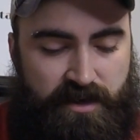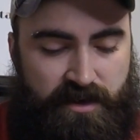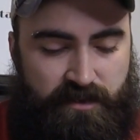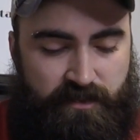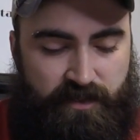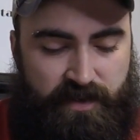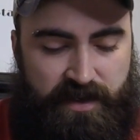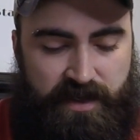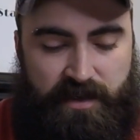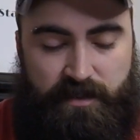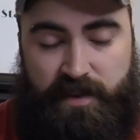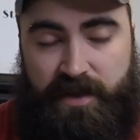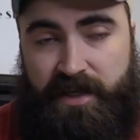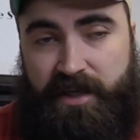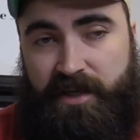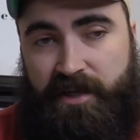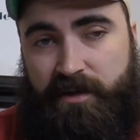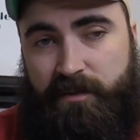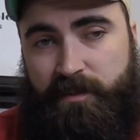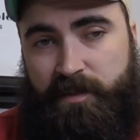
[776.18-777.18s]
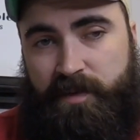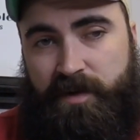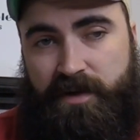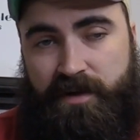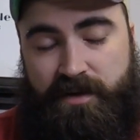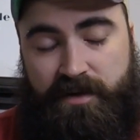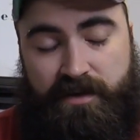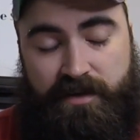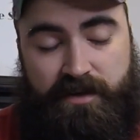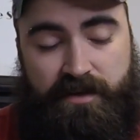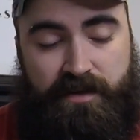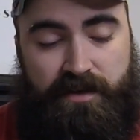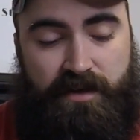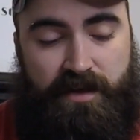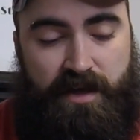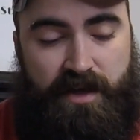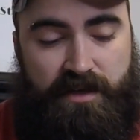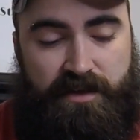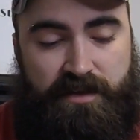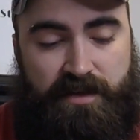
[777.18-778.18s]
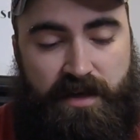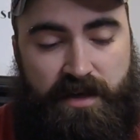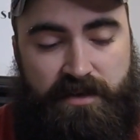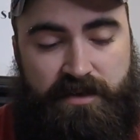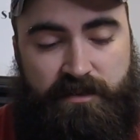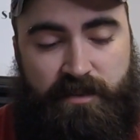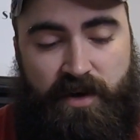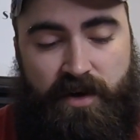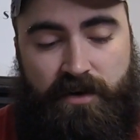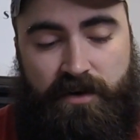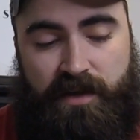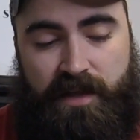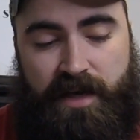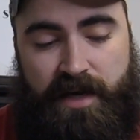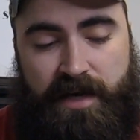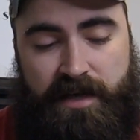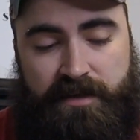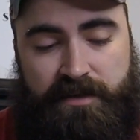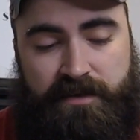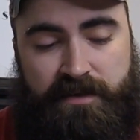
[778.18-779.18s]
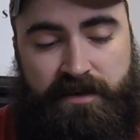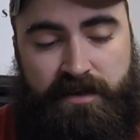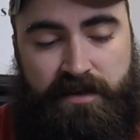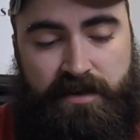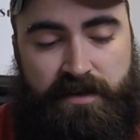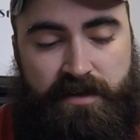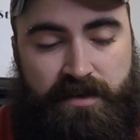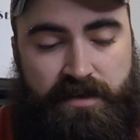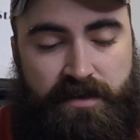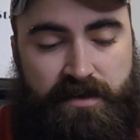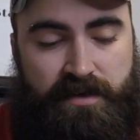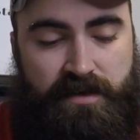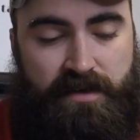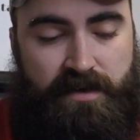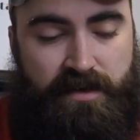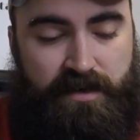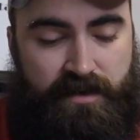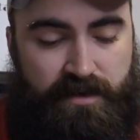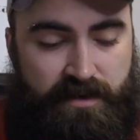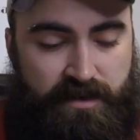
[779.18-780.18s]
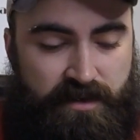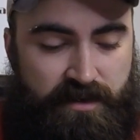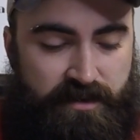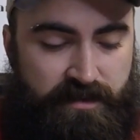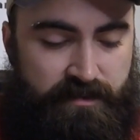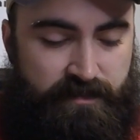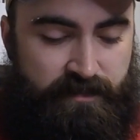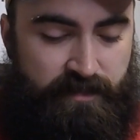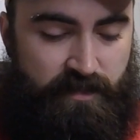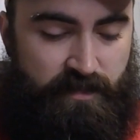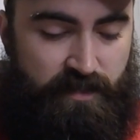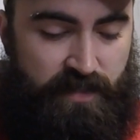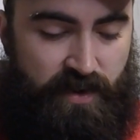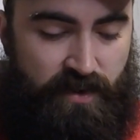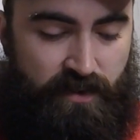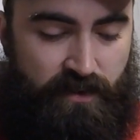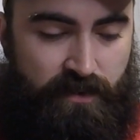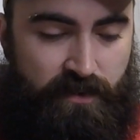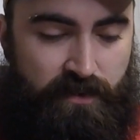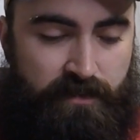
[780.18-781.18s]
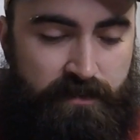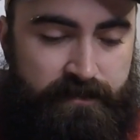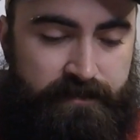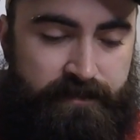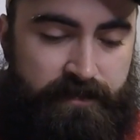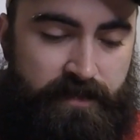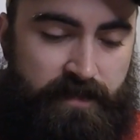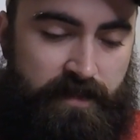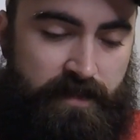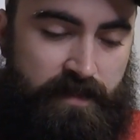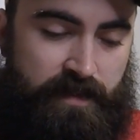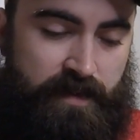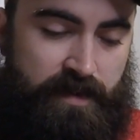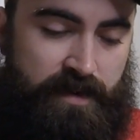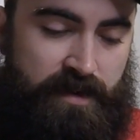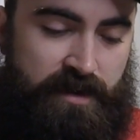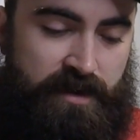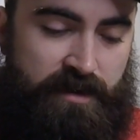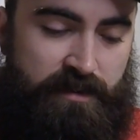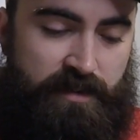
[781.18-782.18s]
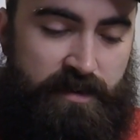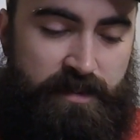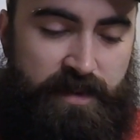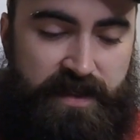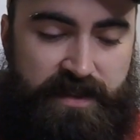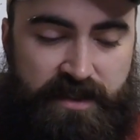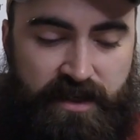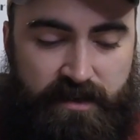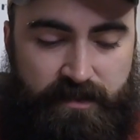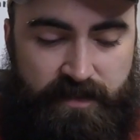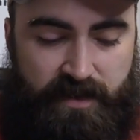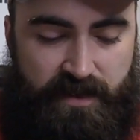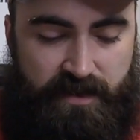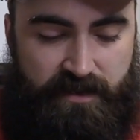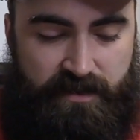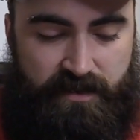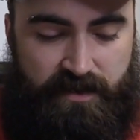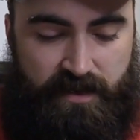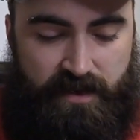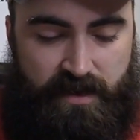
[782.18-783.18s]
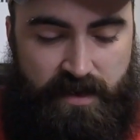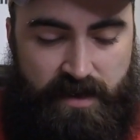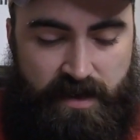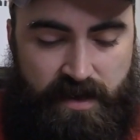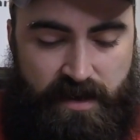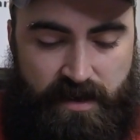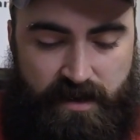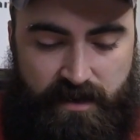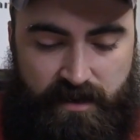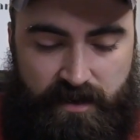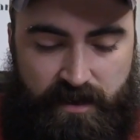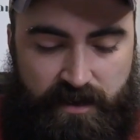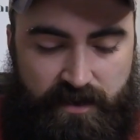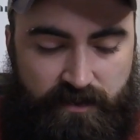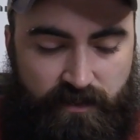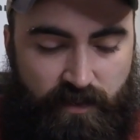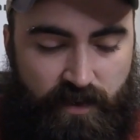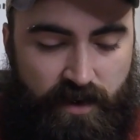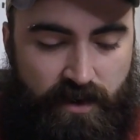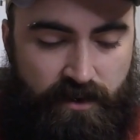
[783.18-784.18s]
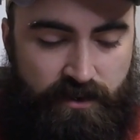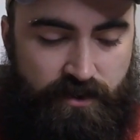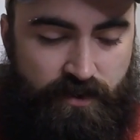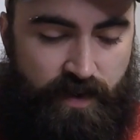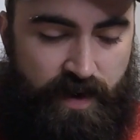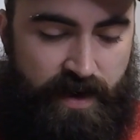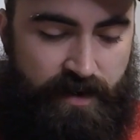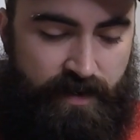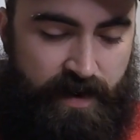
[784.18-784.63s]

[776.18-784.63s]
We did pick up a small glass bowl. We picked up this raw tray